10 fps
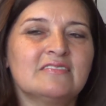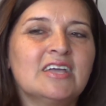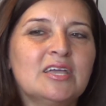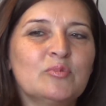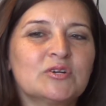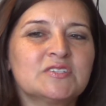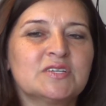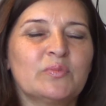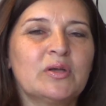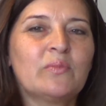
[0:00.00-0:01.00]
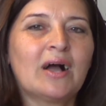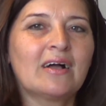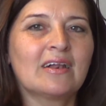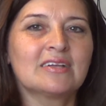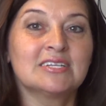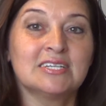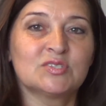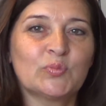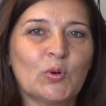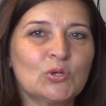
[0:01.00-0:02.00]
neighbors in my mahala, they
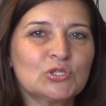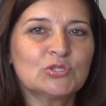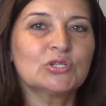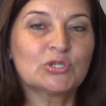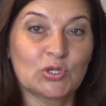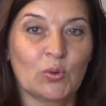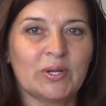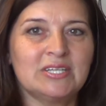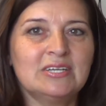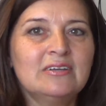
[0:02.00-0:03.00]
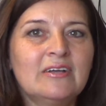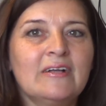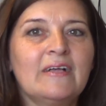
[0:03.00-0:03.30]
spoke Romani.